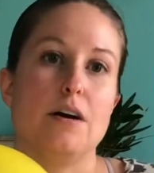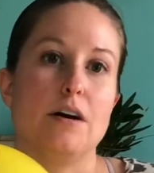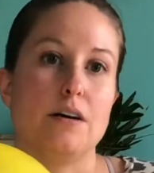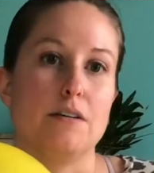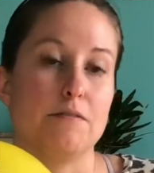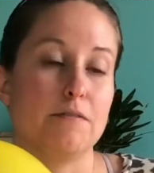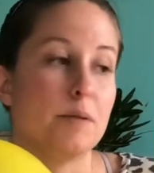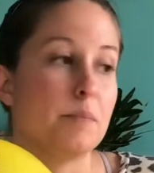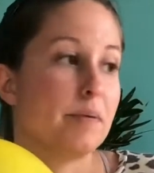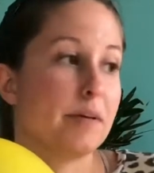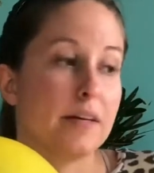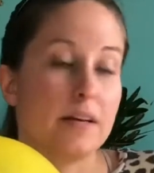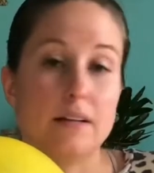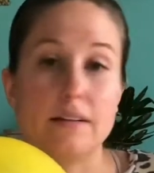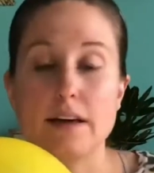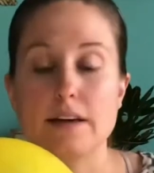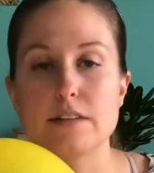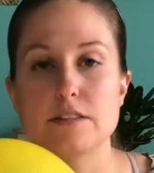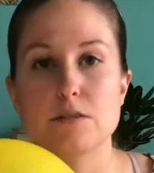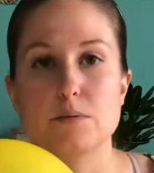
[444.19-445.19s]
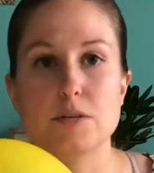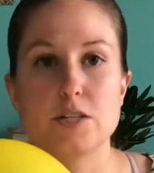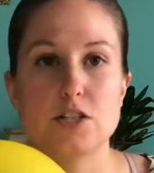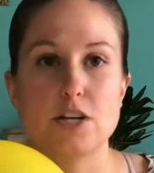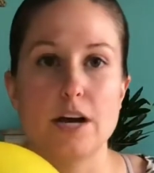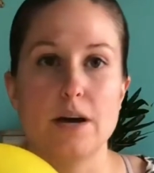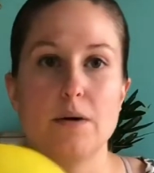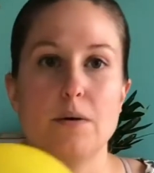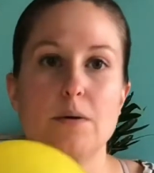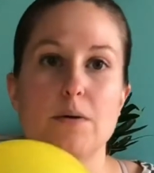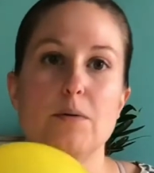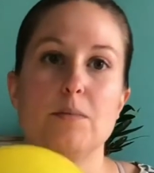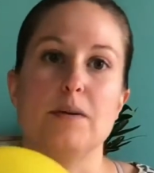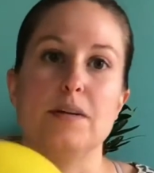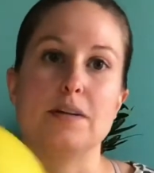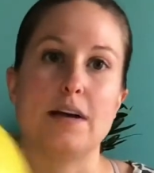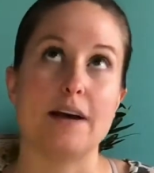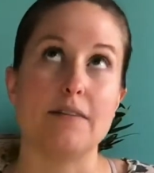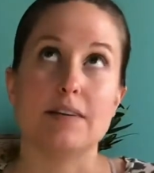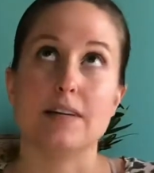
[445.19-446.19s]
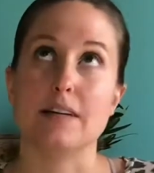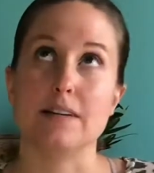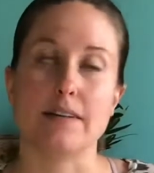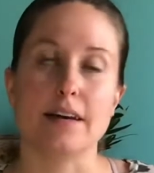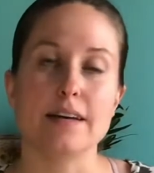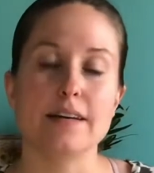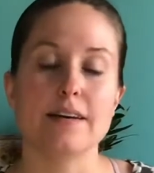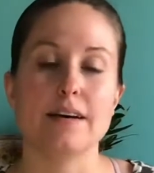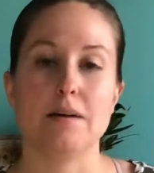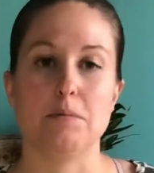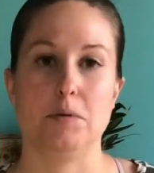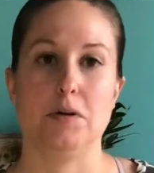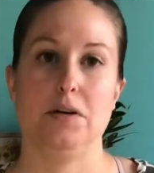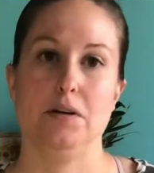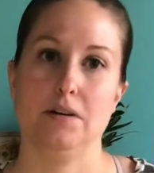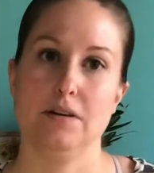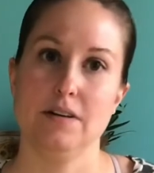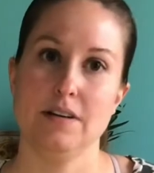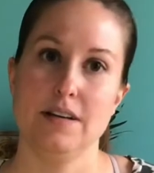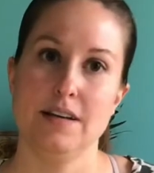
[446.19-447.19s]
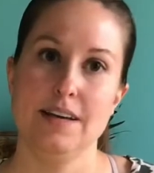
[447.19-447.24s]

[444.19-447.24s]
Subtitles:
flipping a light switch at home and having a light come on,